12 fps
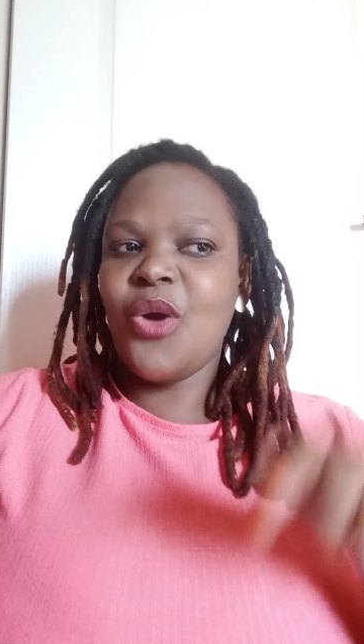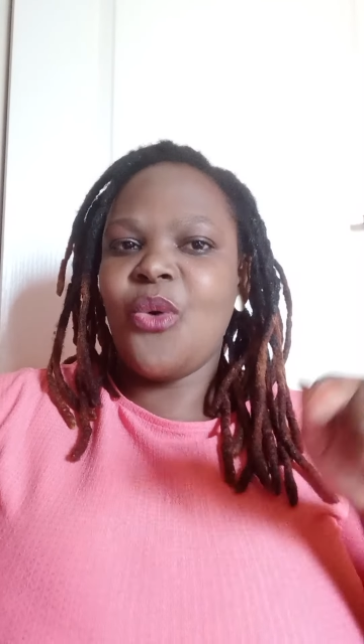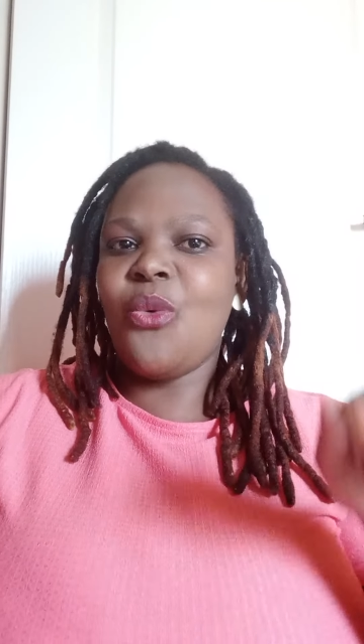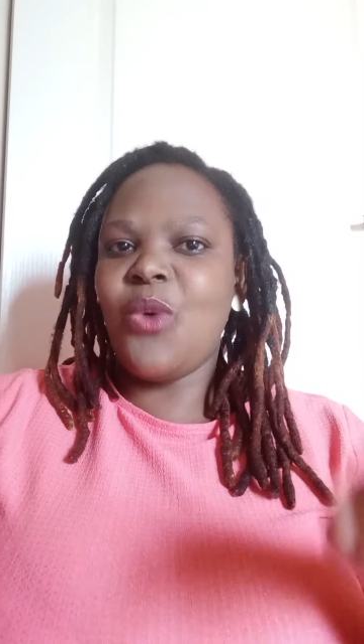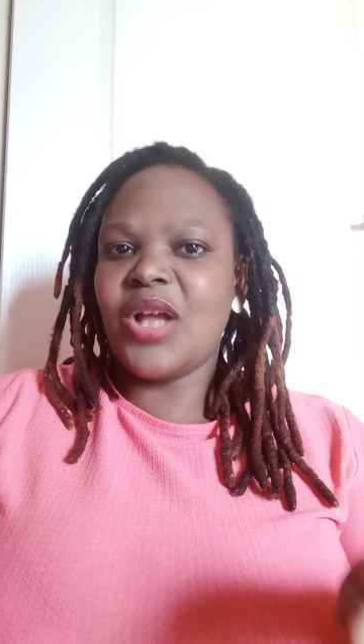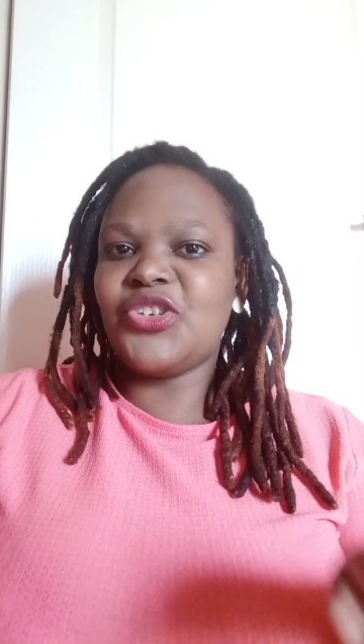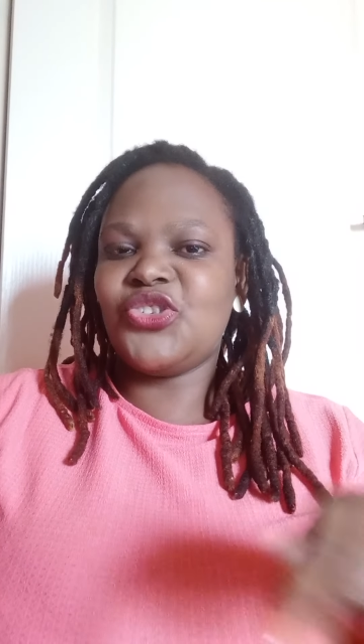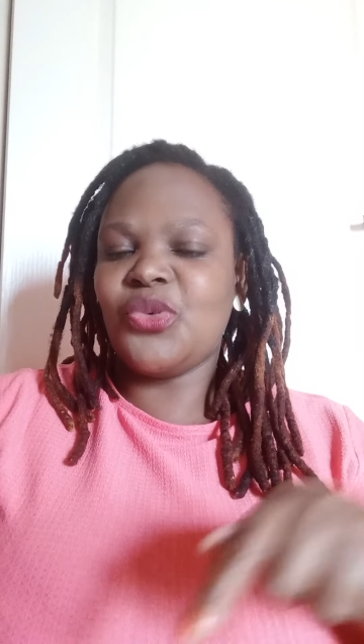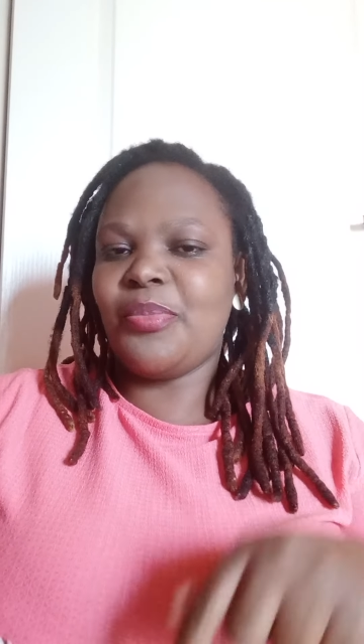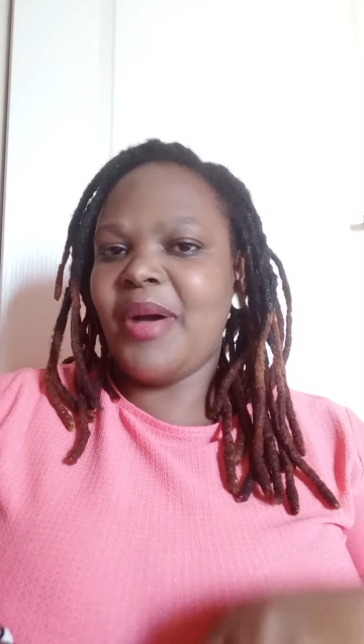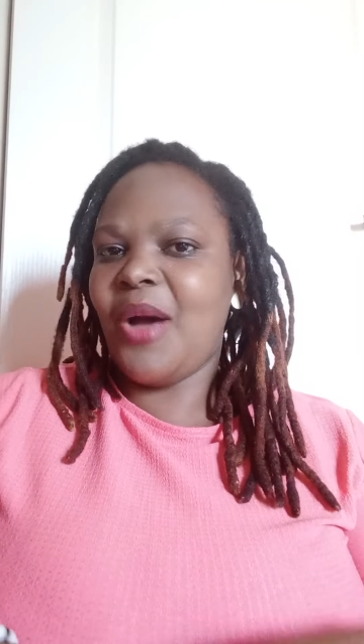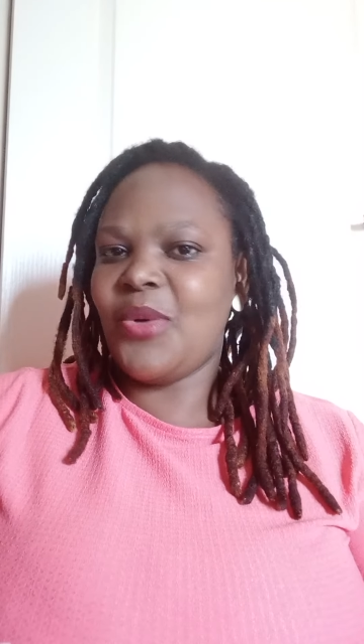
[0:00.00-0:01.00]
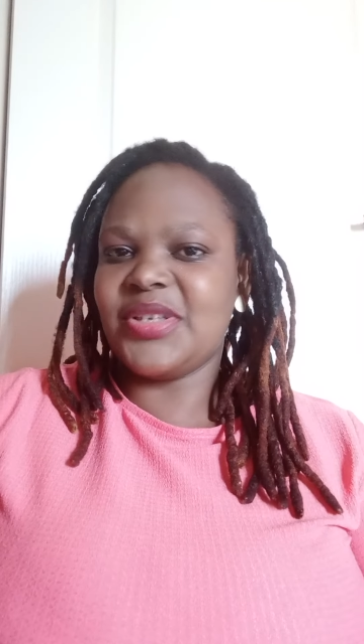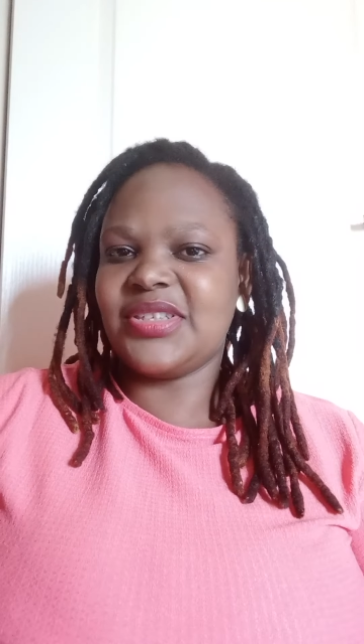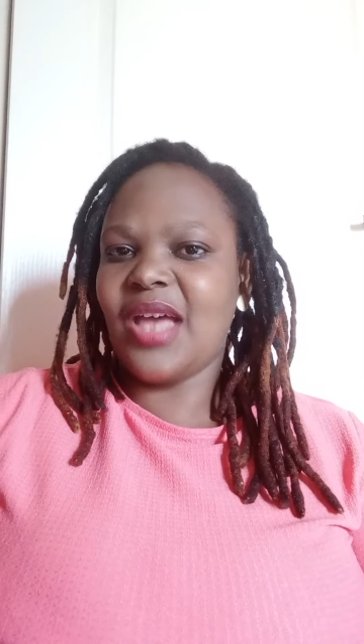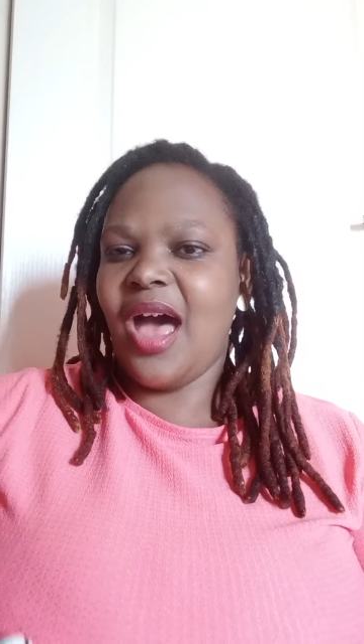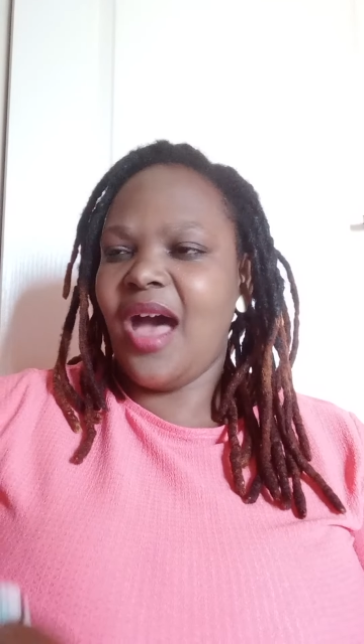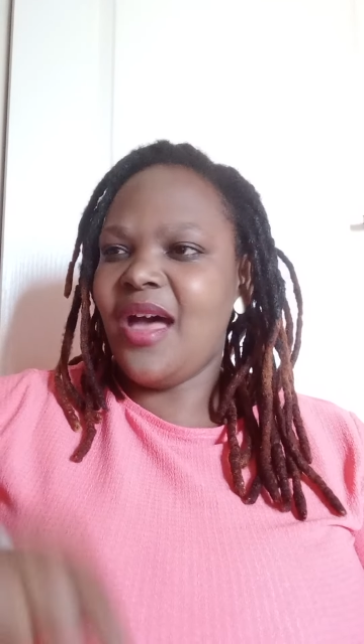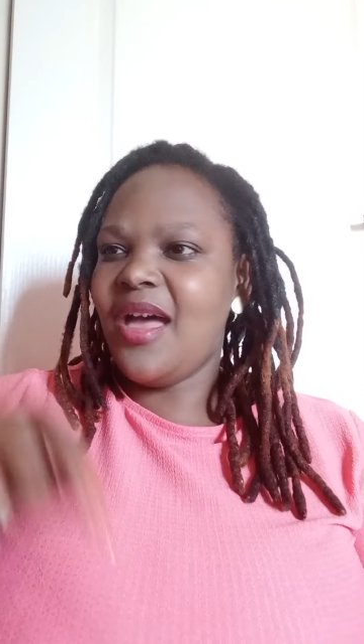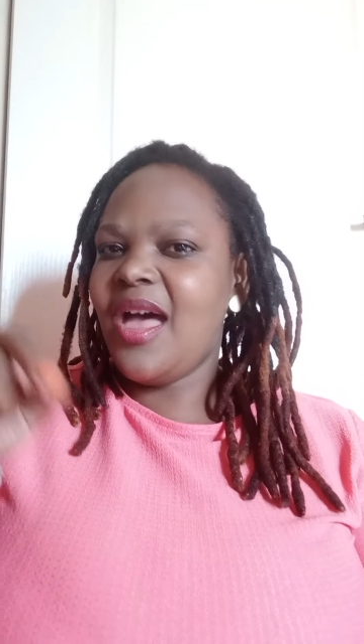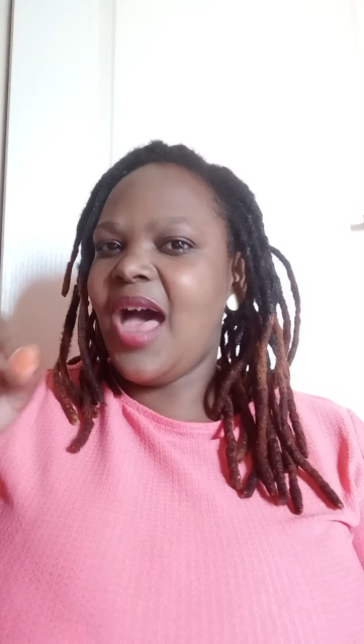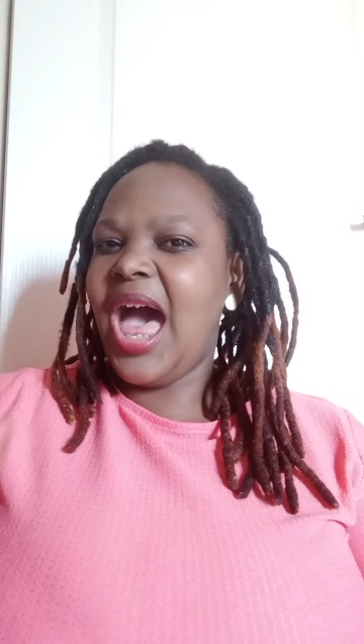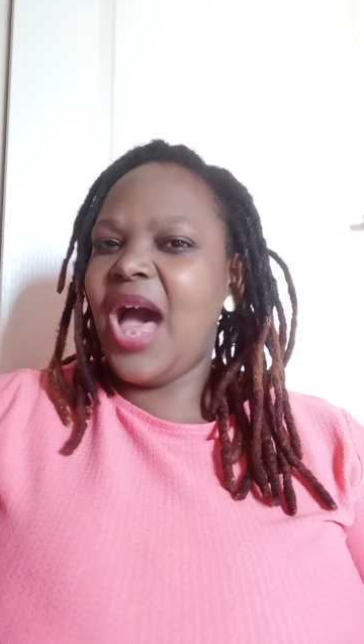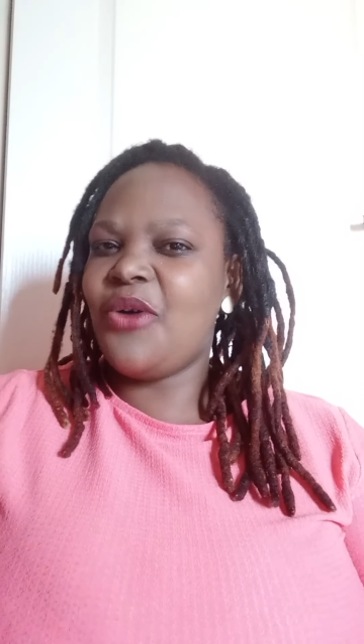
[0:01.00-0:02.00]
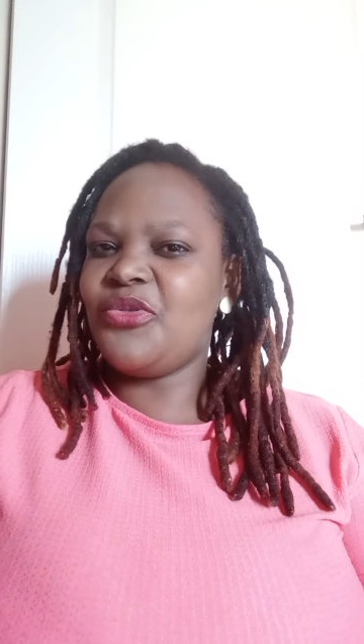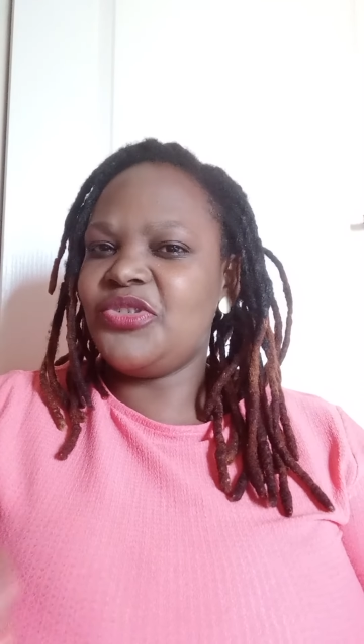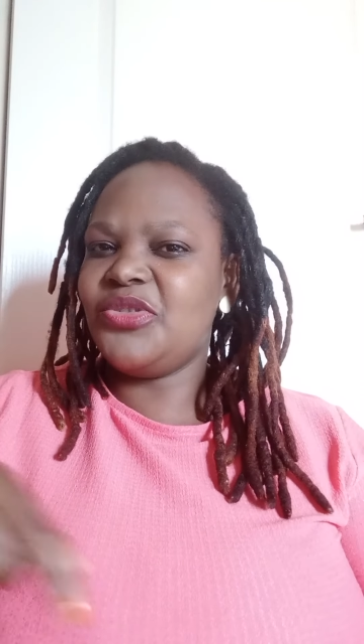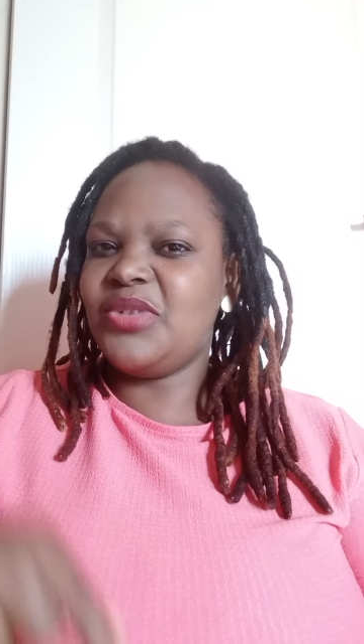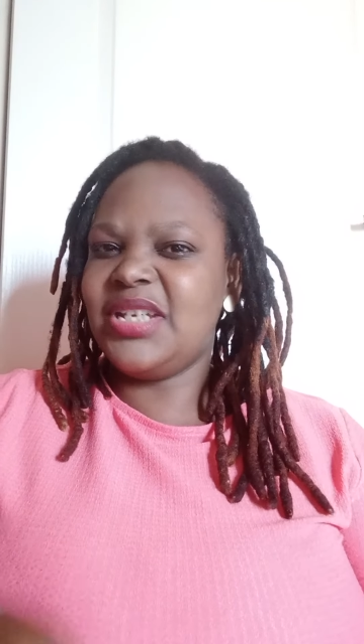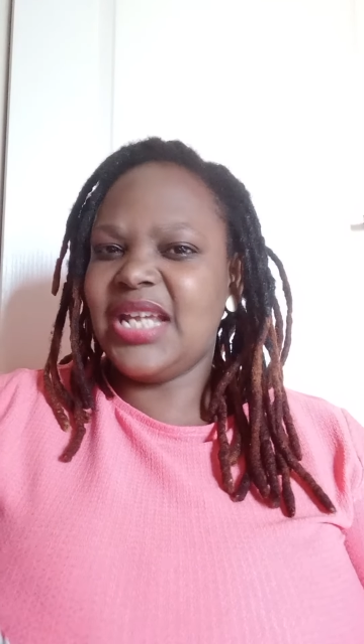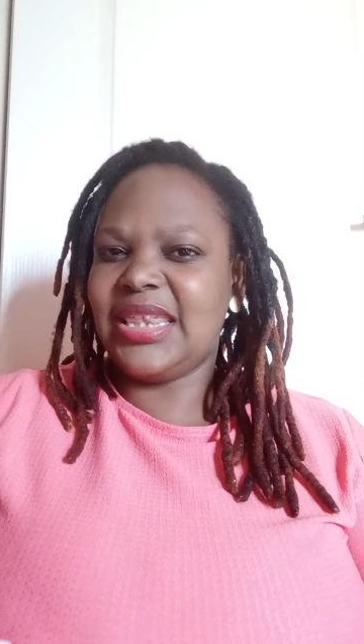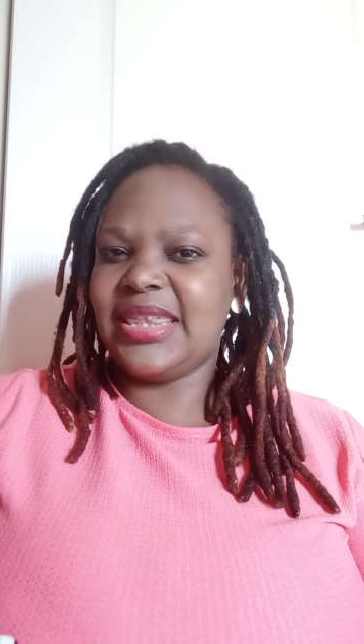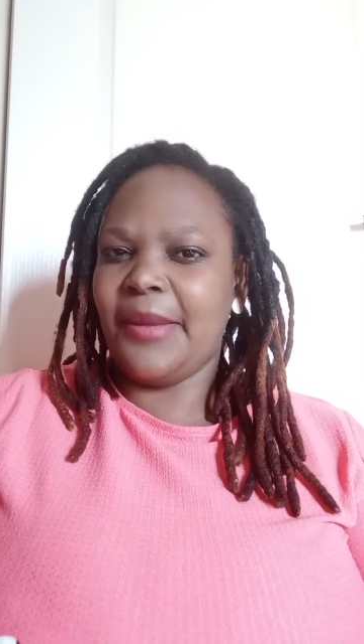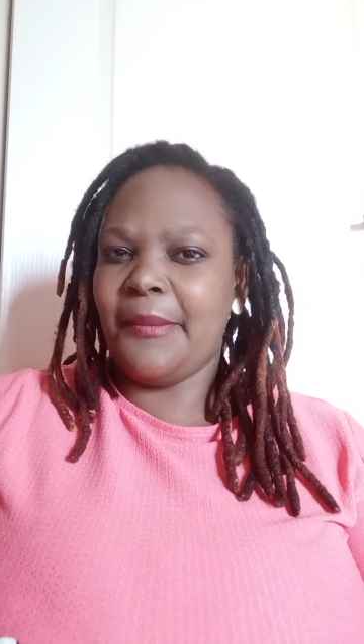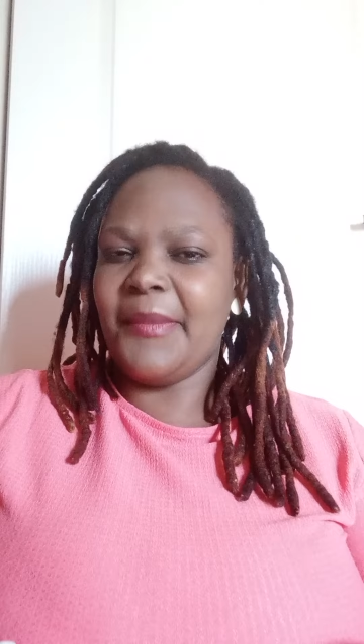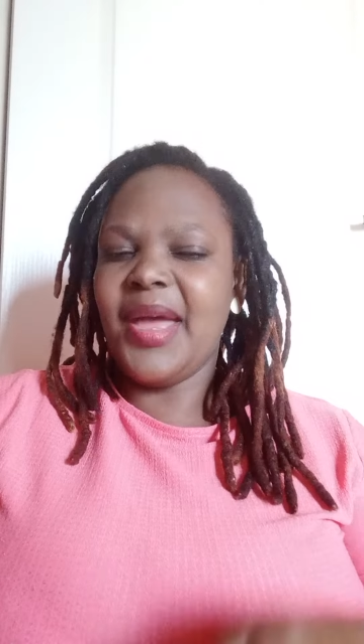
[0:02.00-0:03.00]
what your powers are, how you get them,